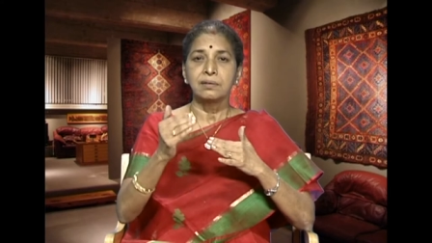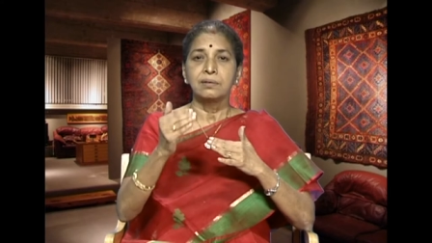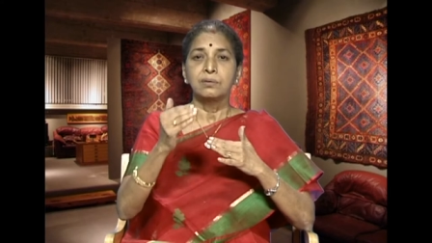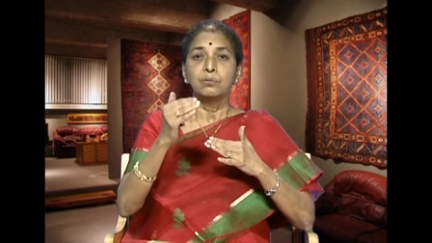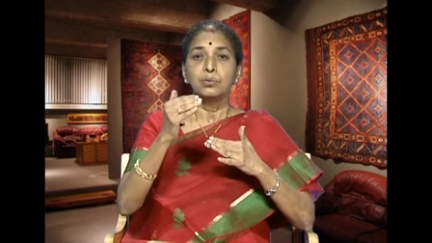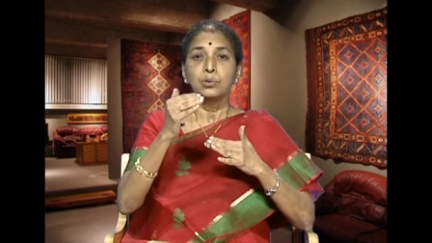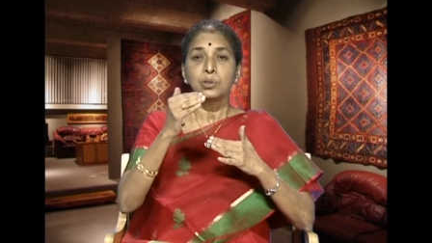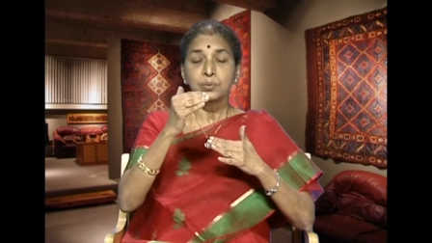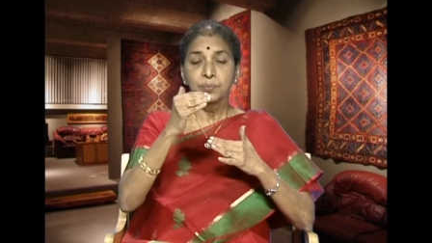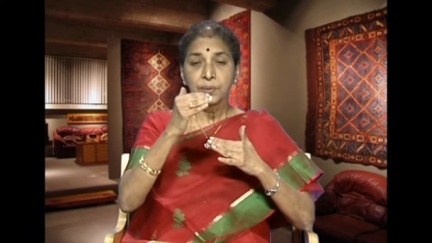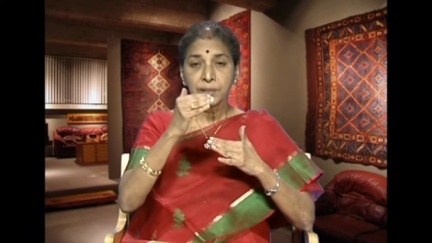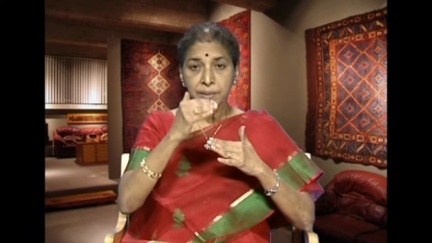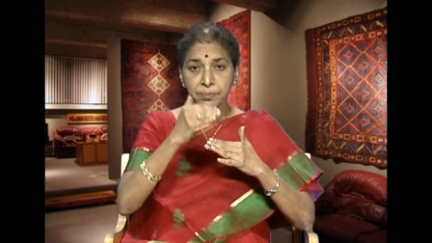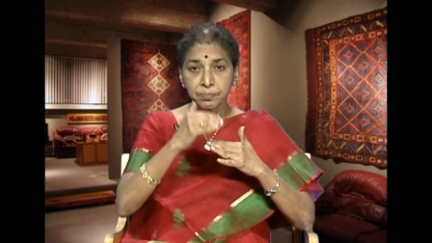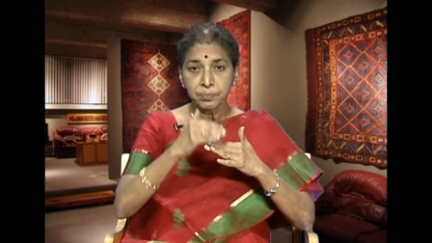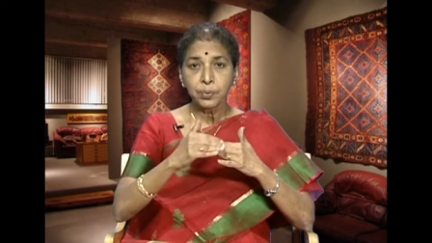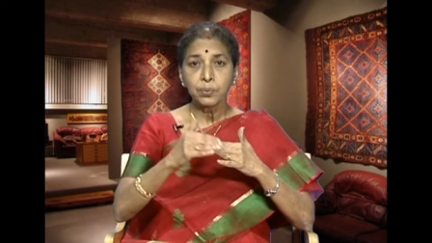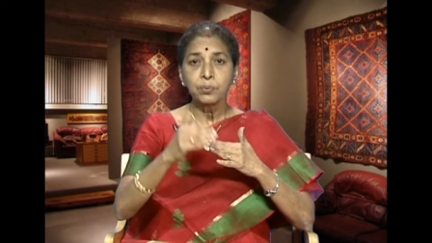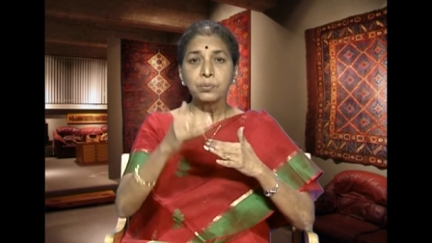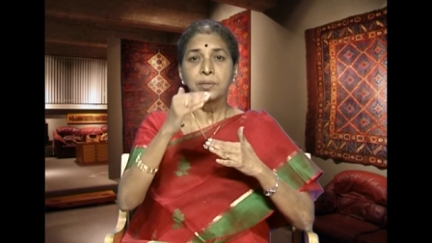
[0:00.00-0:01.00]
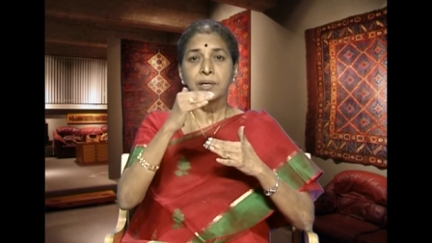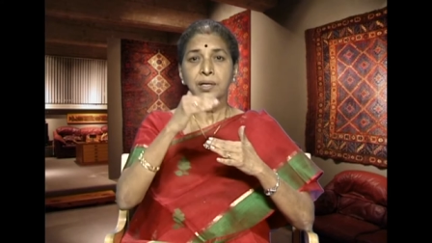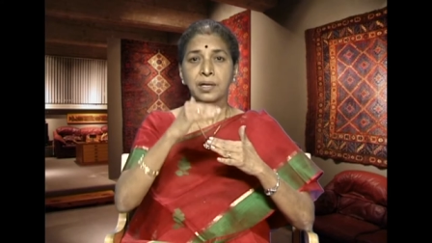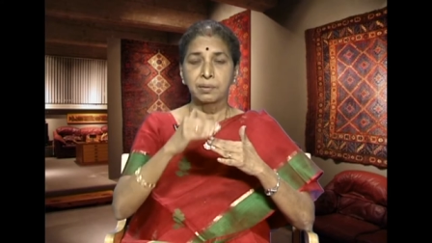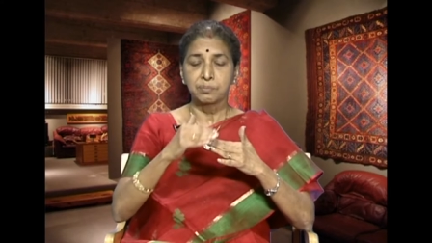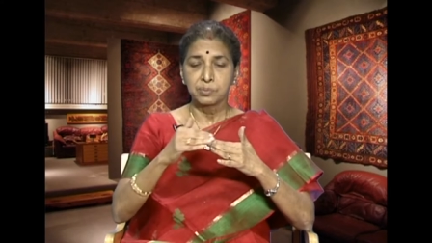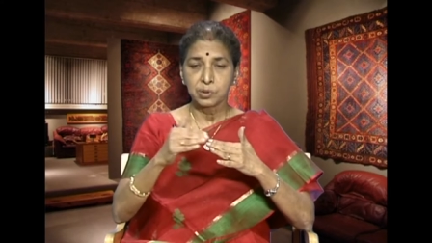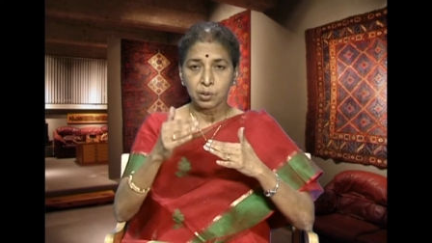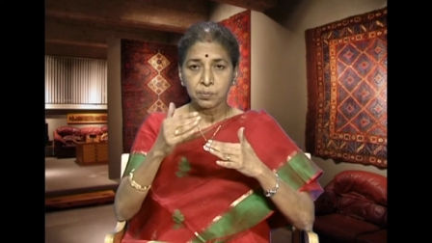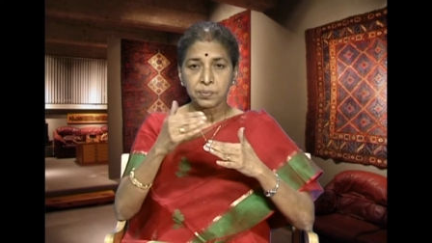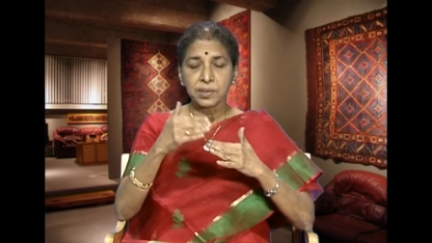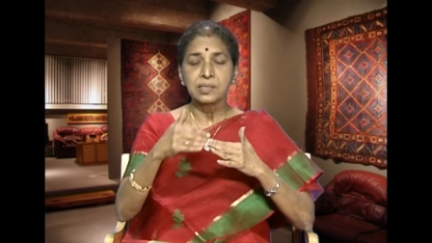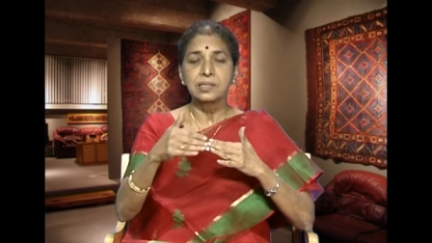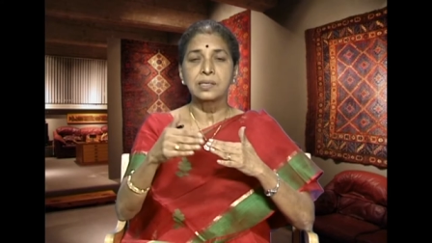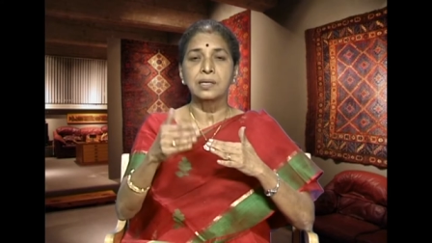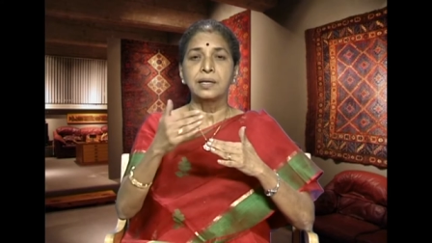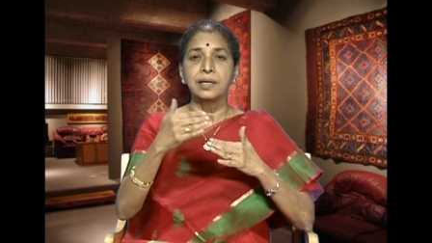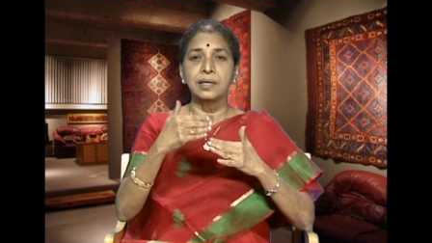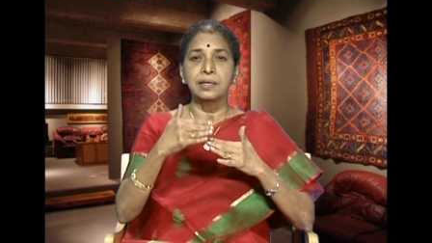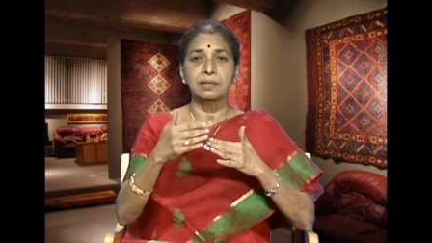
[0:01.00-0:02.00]
which will improve their absorbency
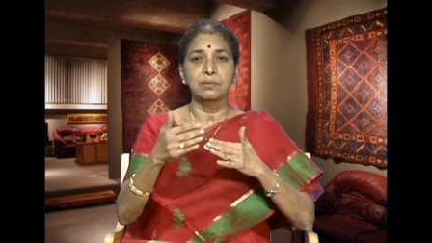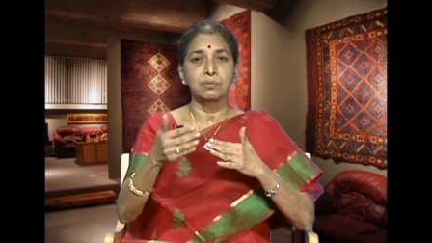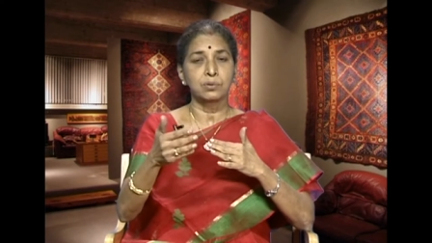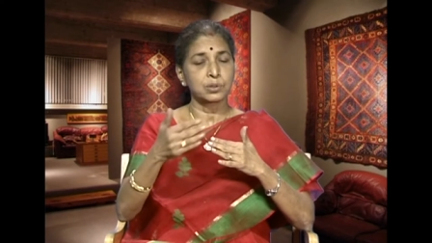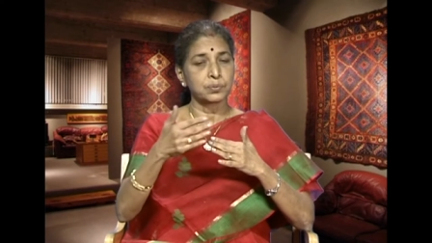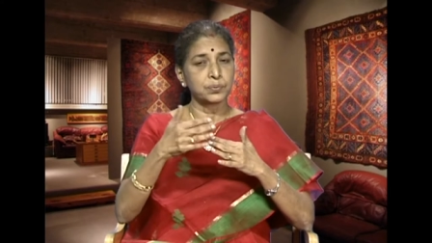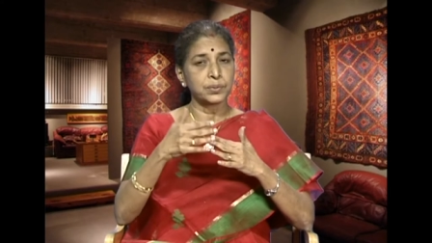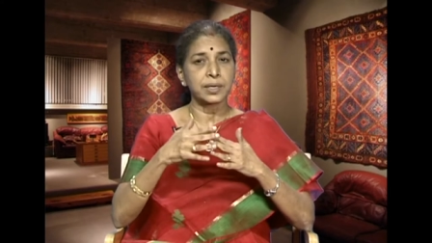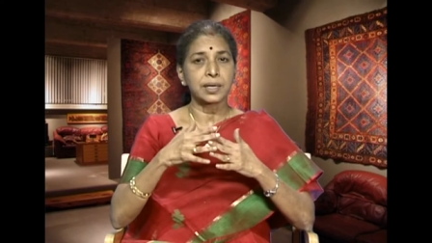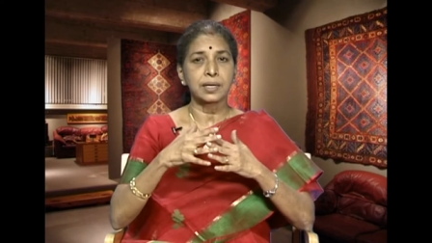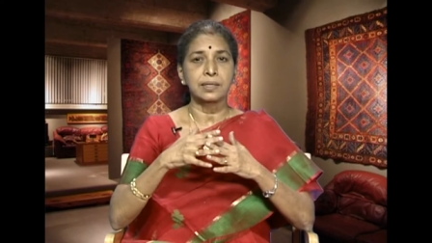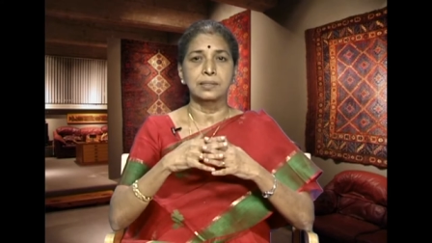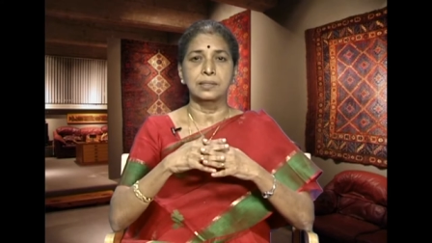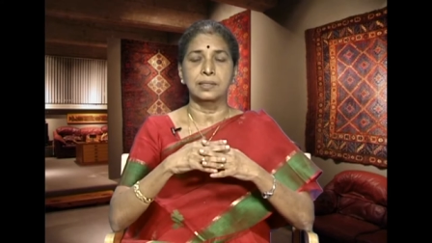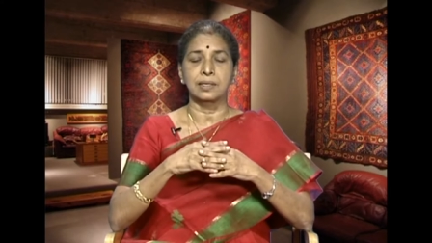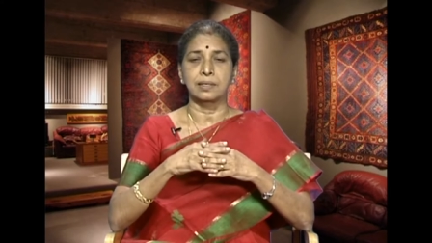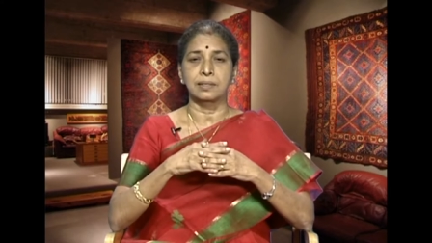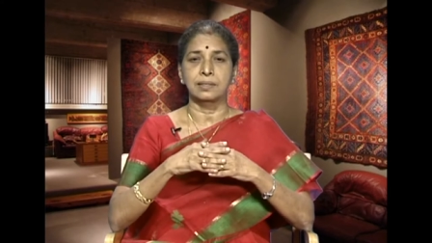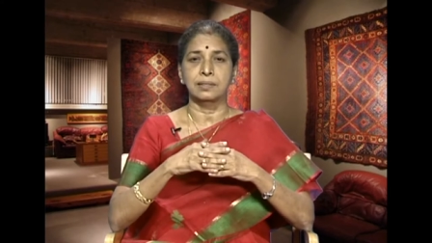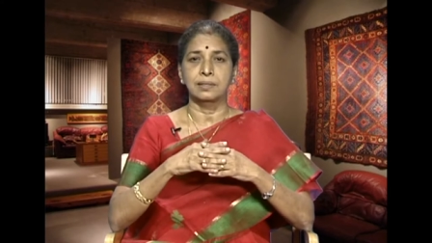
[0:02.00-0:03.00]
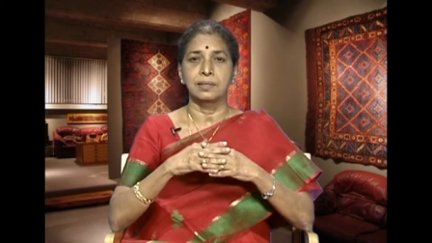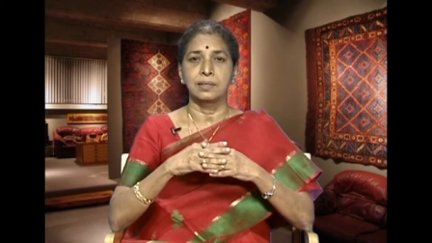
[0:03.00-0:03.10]
later which we can see it.